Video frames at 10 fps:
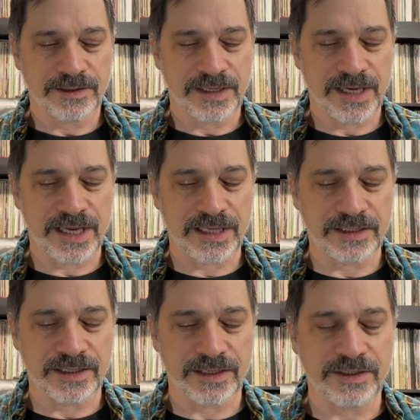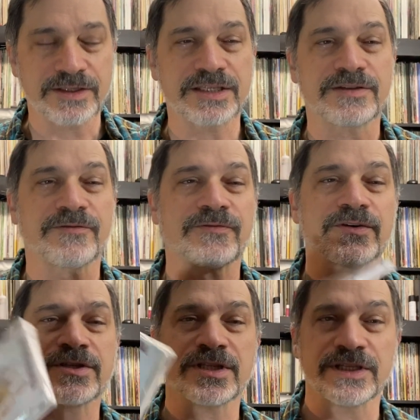This is the
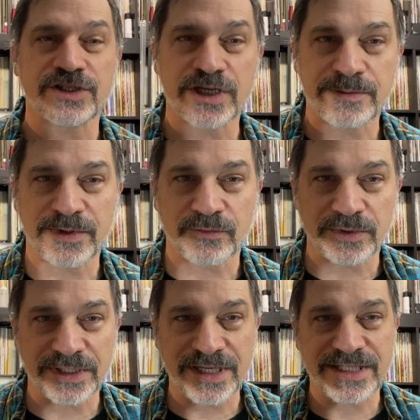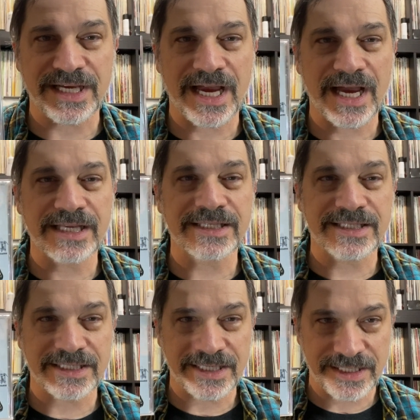first legitimate release on
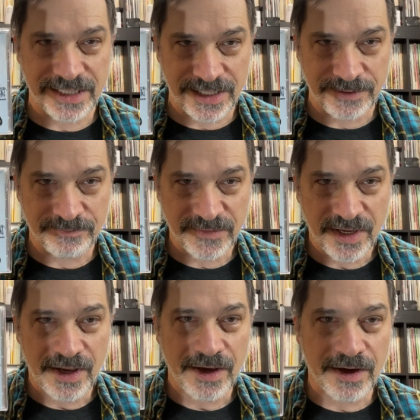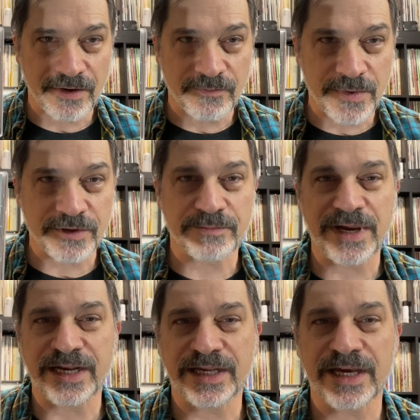CD of Mother
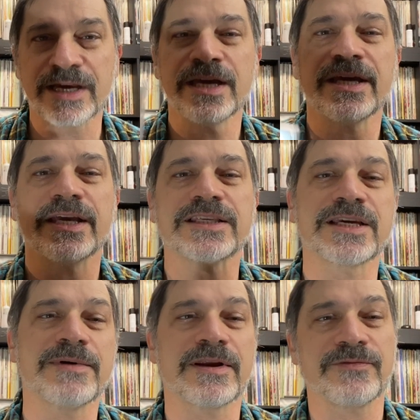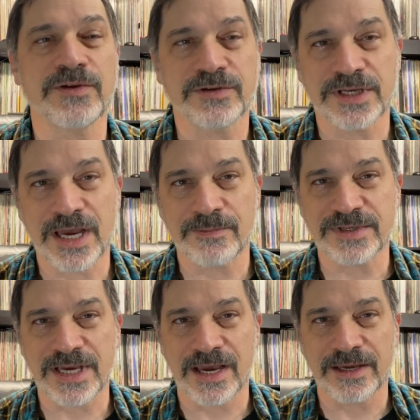Mania. It's come out a few times
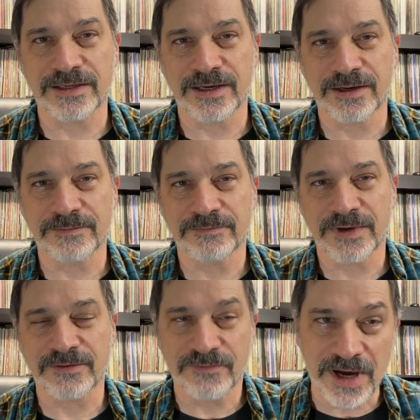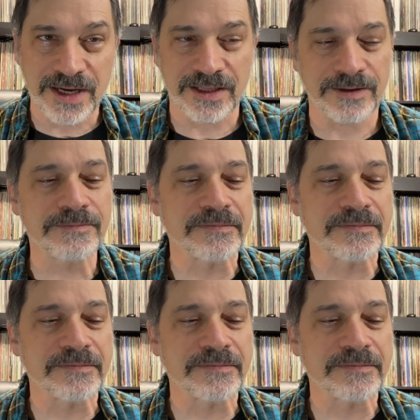on vinyl.